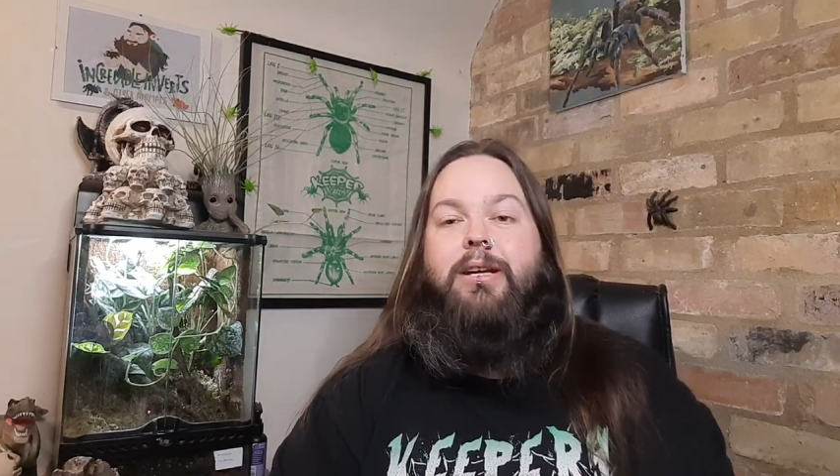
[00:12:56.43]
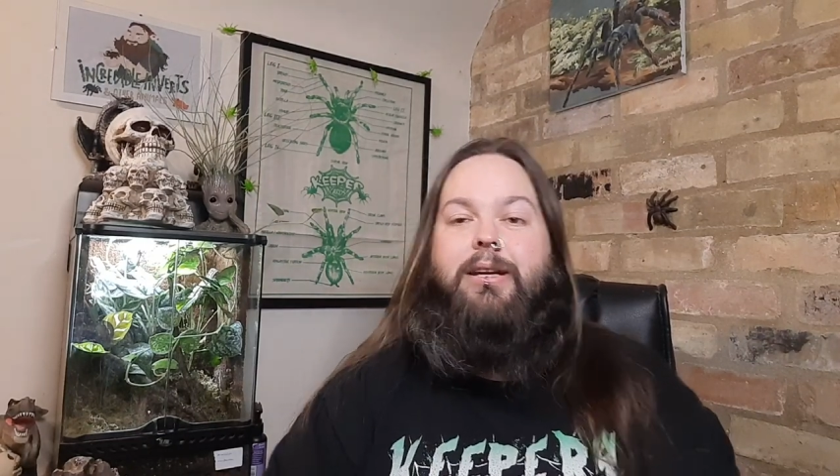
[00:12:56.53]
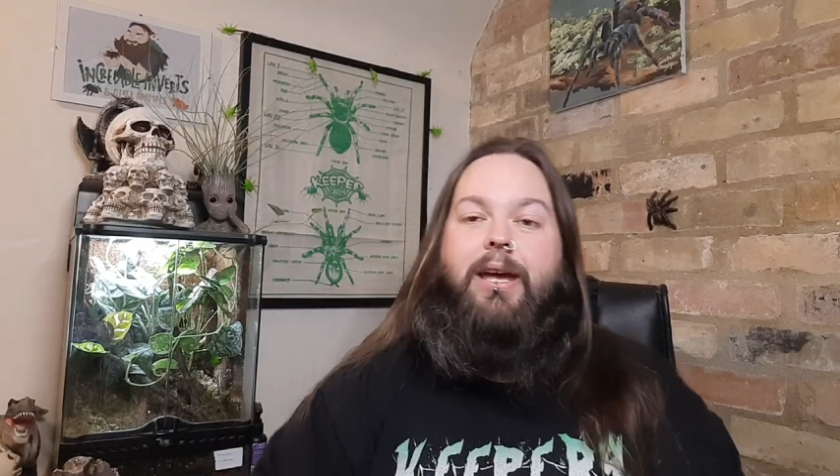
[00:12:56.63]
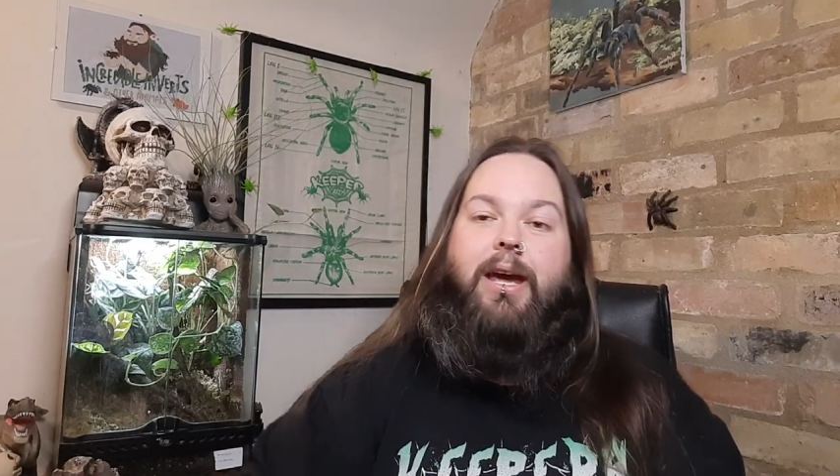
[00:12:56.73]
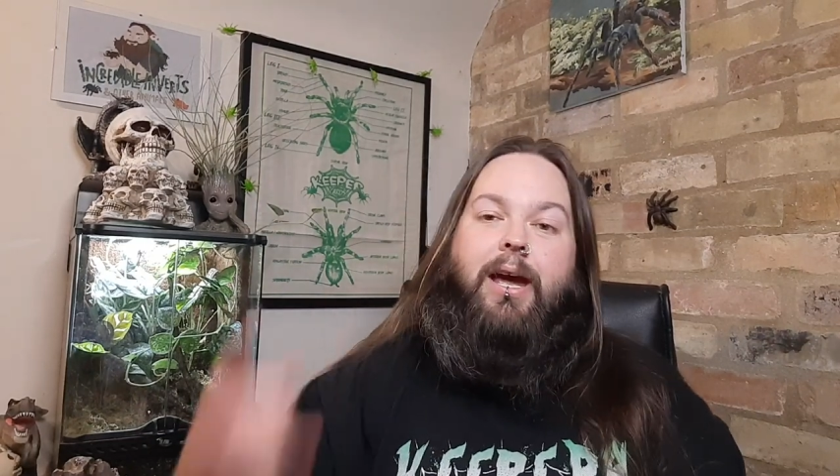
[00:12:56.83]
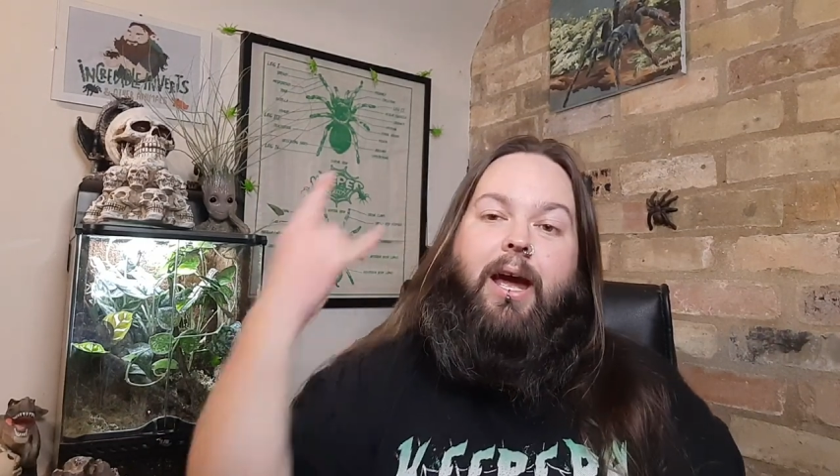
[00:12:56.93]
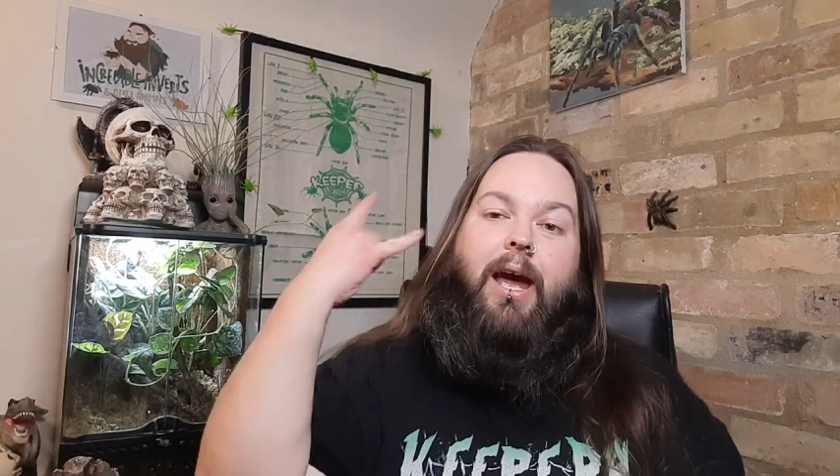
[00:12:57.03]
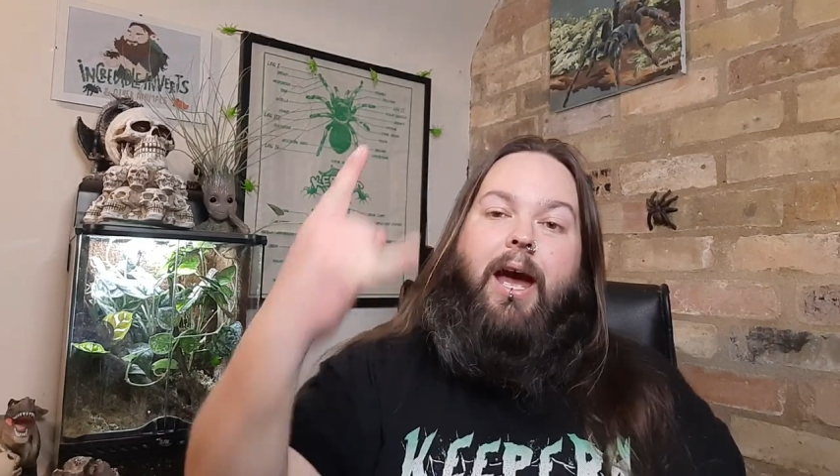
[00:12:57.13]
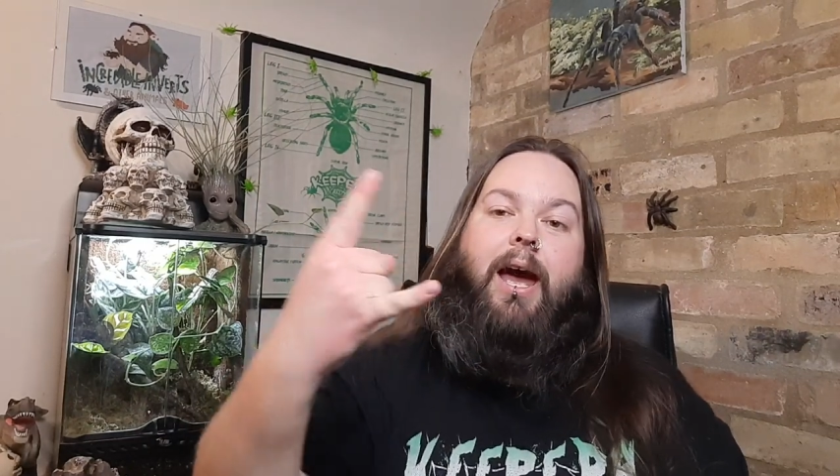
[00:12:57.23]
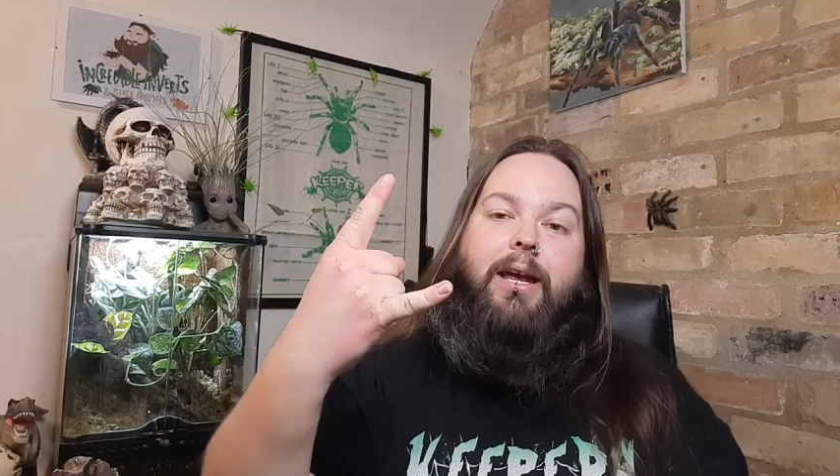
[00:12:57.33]
Take care
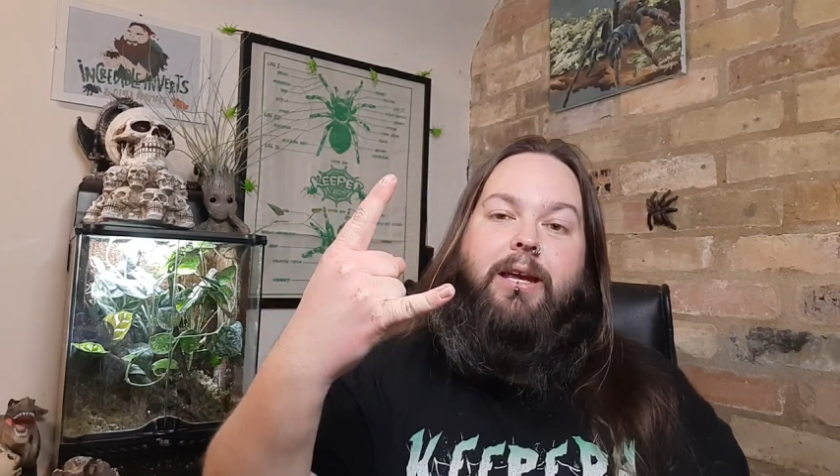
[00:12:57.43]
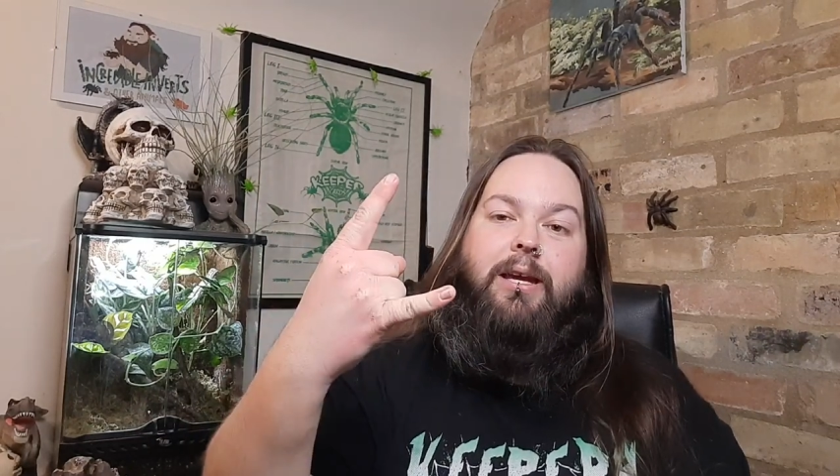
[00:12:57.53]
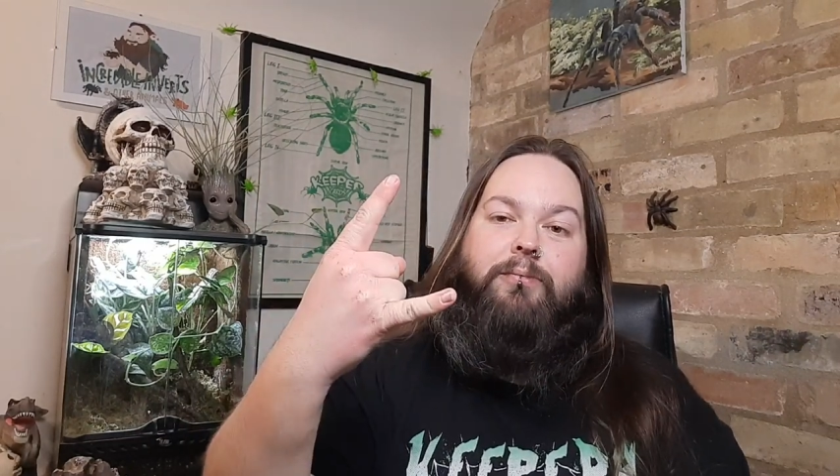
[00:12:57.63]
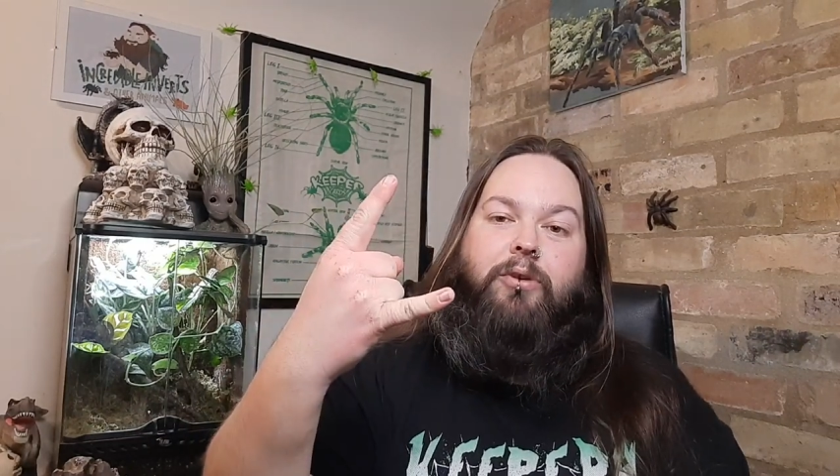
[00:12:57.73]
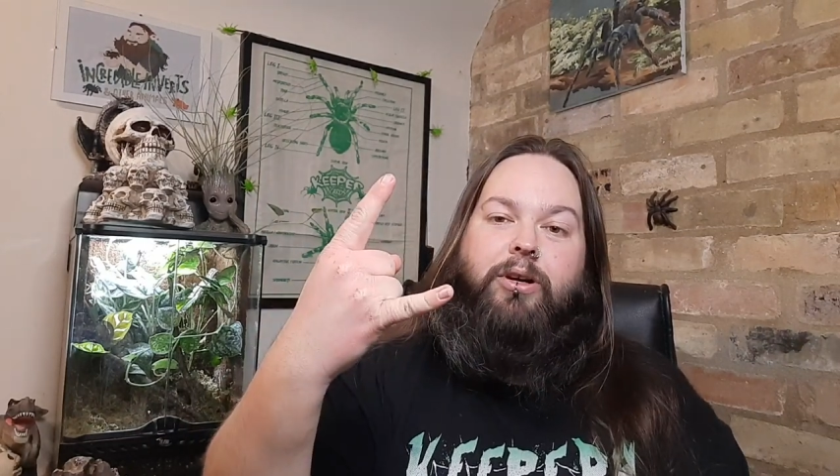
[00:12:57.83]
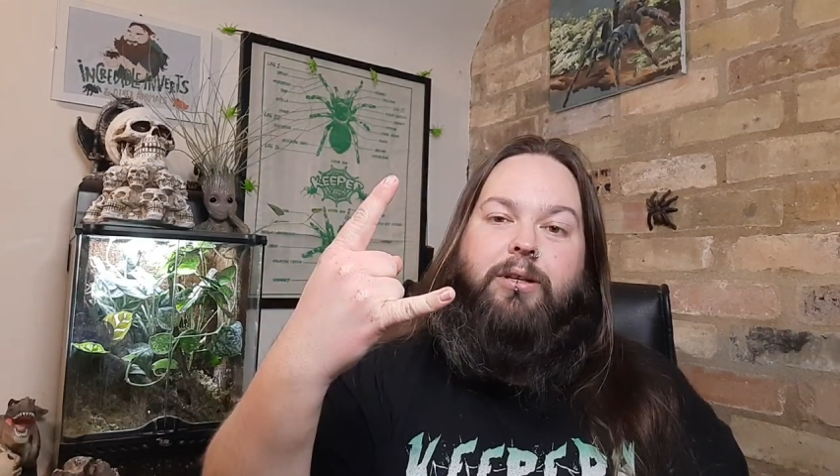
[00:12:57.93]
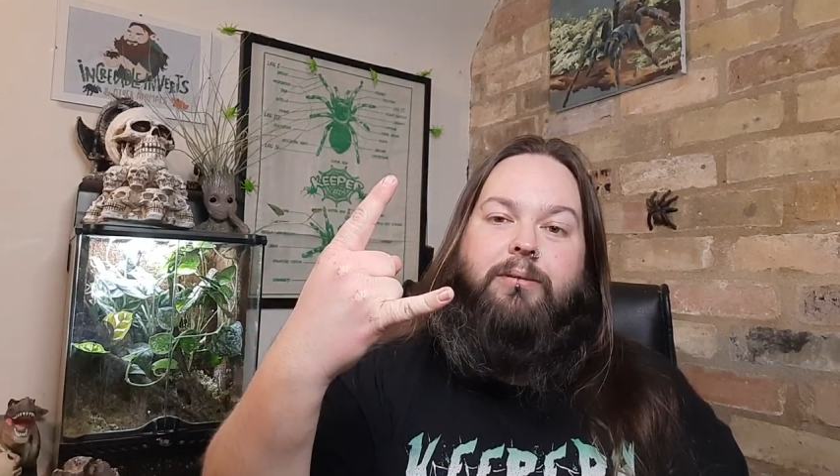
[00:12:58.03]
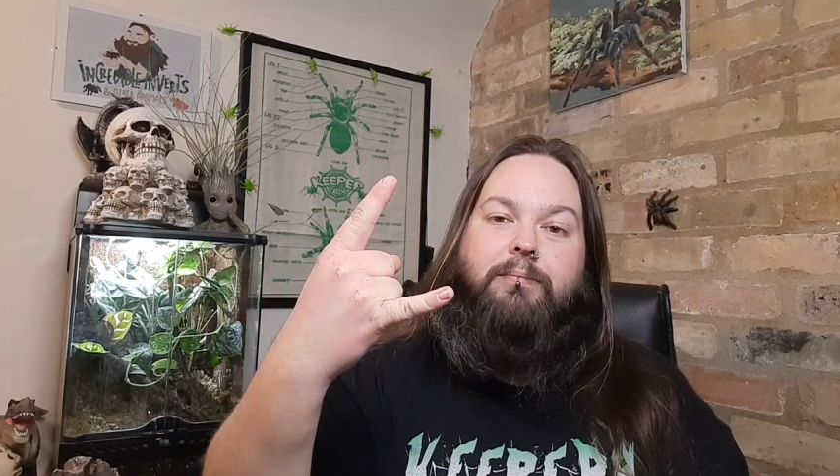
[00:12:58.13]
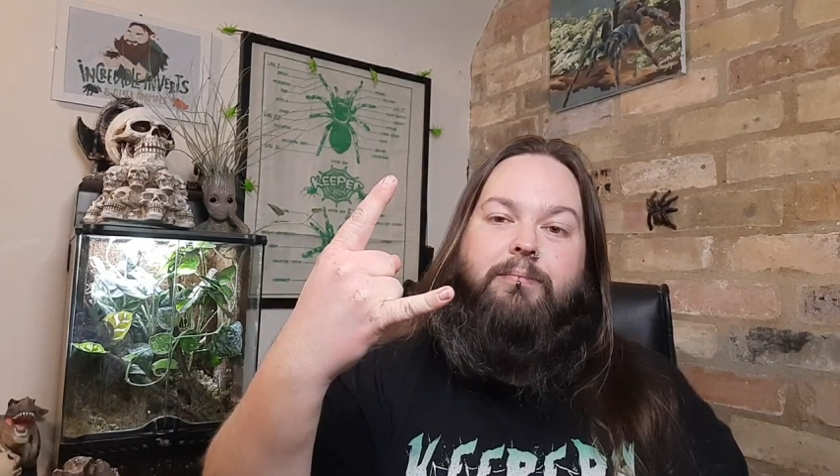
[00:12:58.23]
and keep rocking.